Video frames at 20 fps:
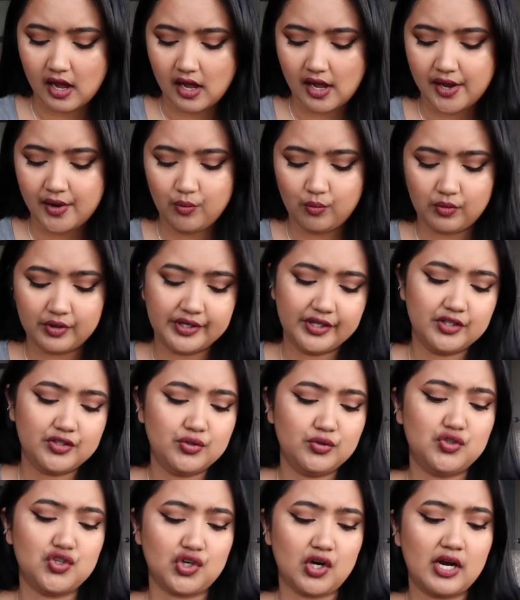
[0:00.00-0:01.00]
I wanted
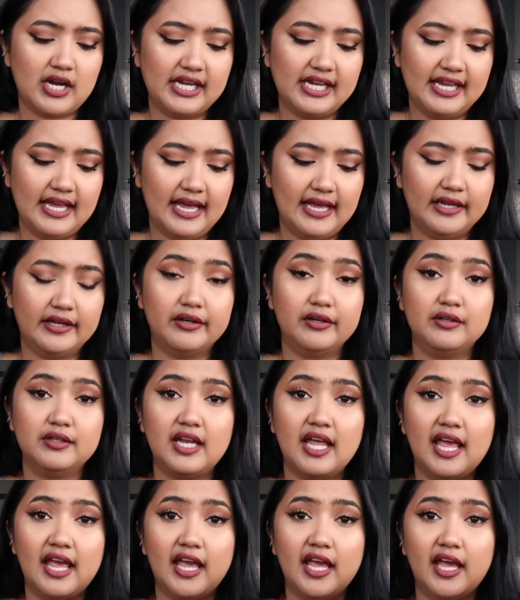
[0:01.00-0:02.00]
to try out
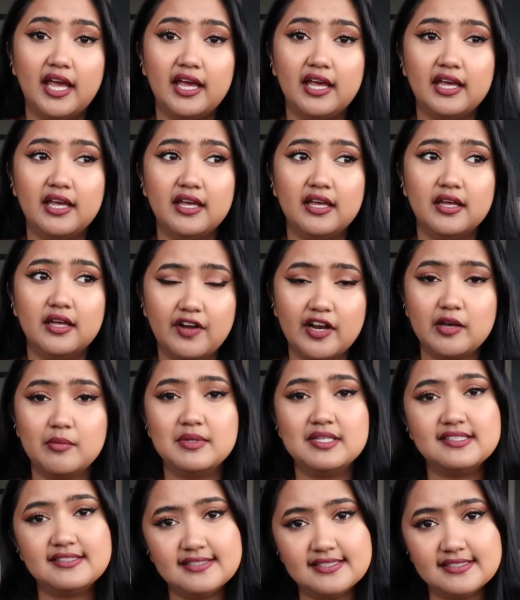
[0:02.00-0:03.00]
a
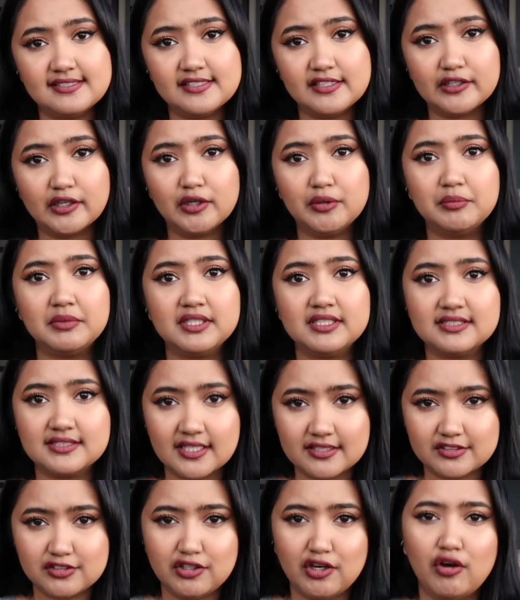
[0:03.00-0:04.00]
vitamin C serum because,
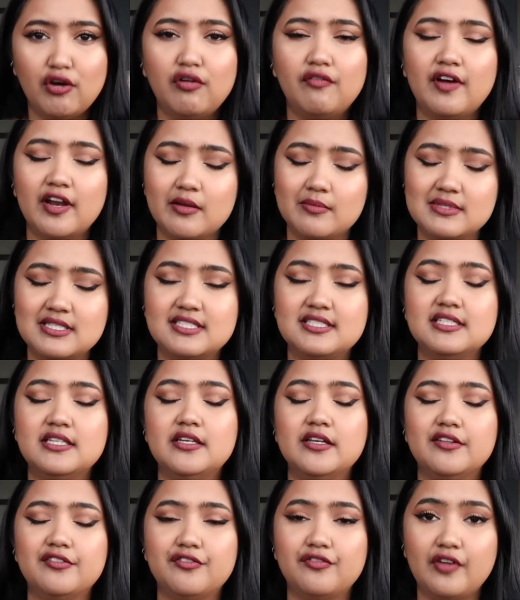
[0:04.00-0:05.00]
as you know, vitamin
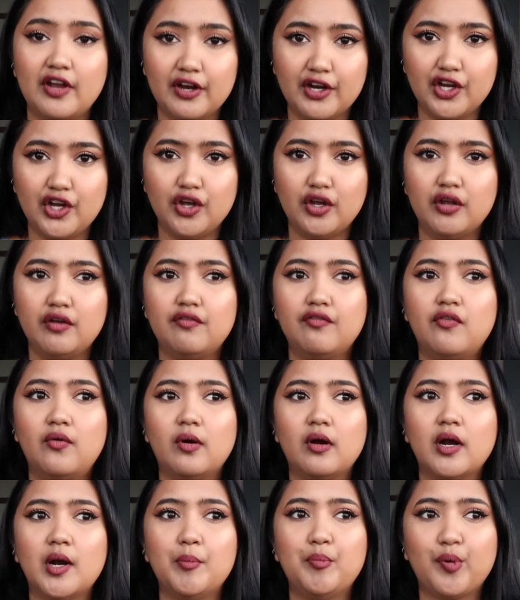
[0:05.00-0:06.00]
C is very good
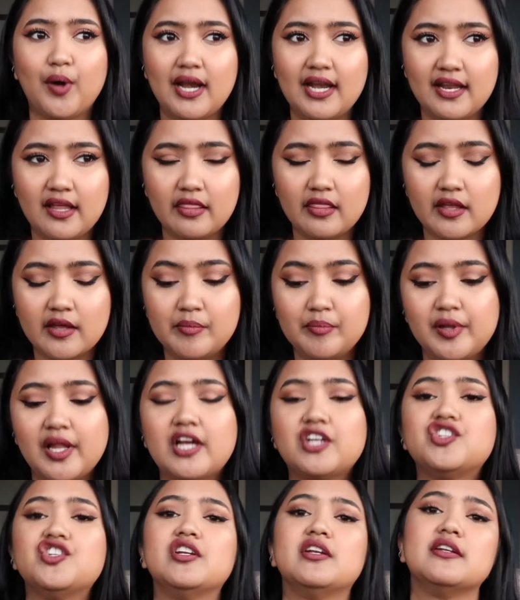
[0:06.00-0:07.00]
for brightening the
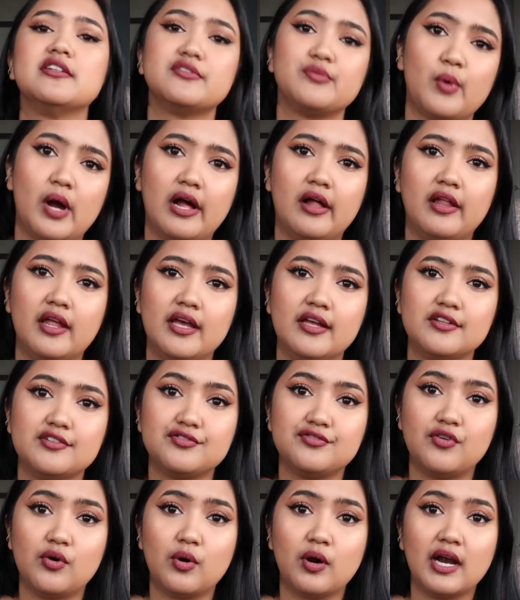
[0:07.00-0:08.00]
complexion as well as
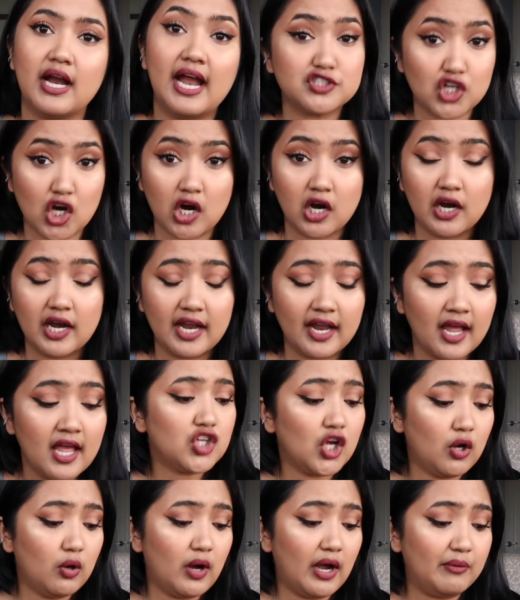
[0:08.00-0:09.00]
for scarring.
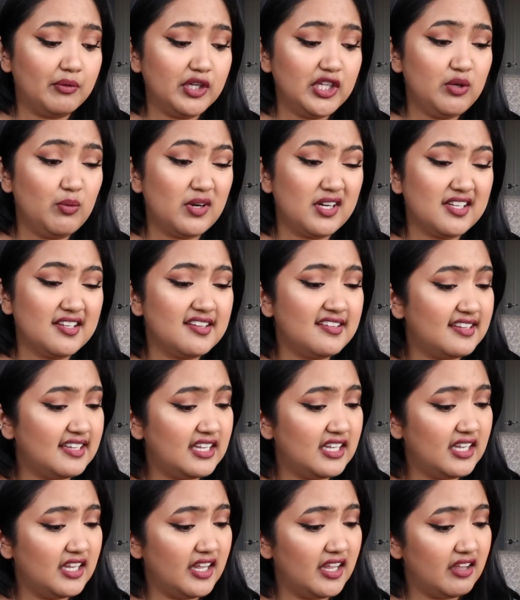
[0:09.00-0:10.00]
So I really wanted to
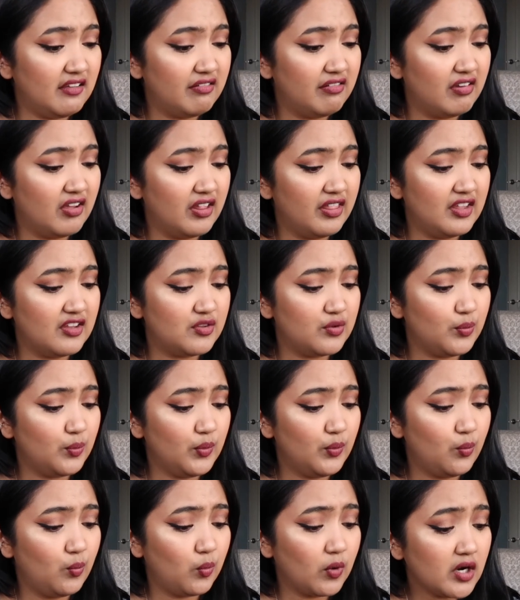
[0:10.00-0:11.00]
see if this
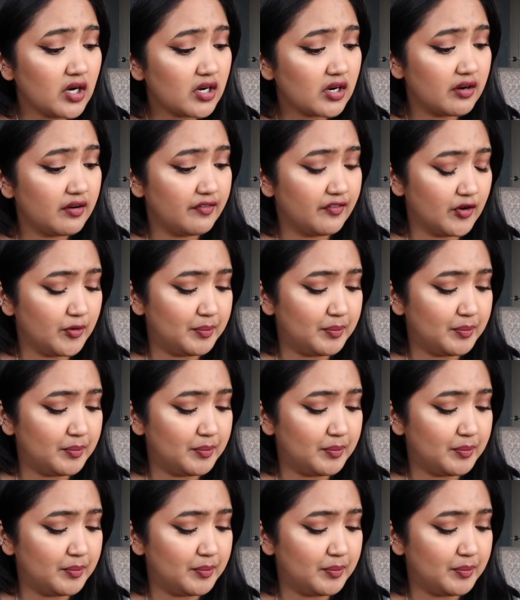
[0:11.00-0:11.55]
would work for